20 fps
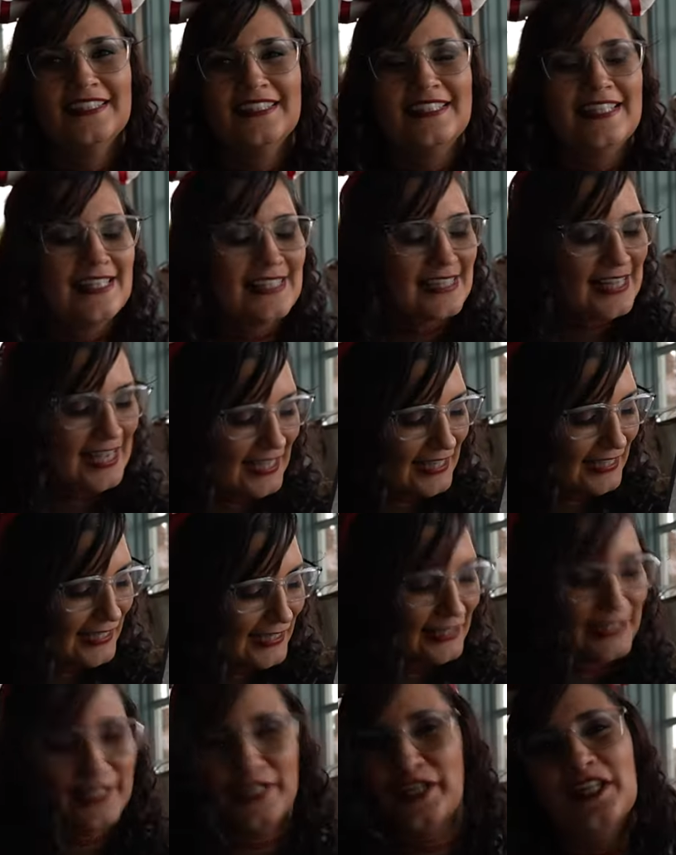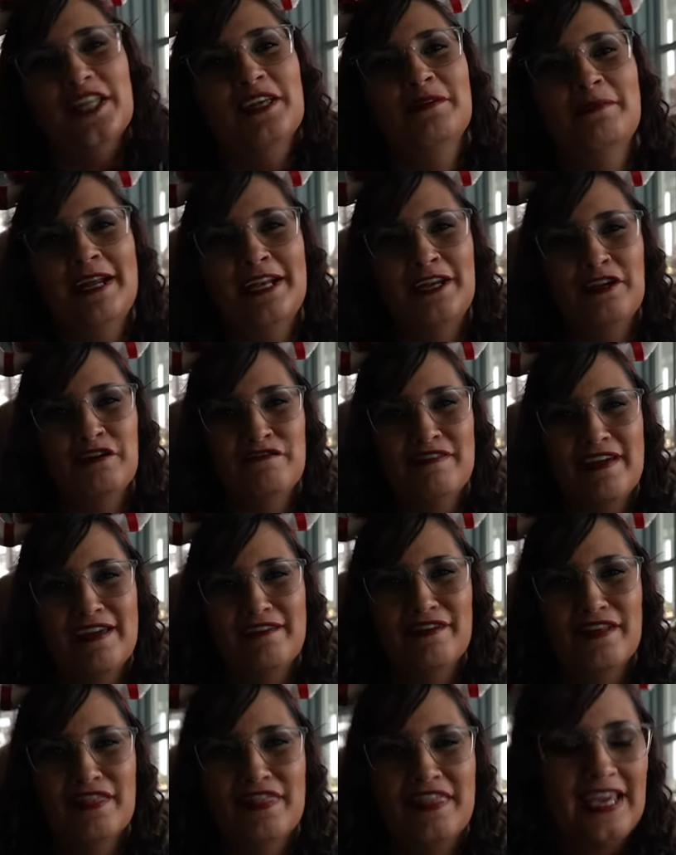This is like literally my new
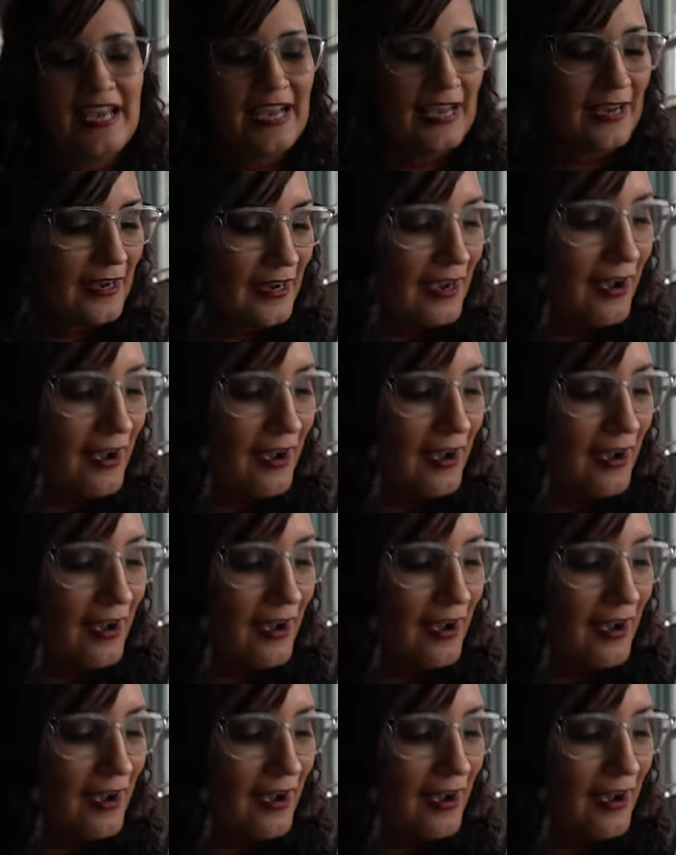favorite thing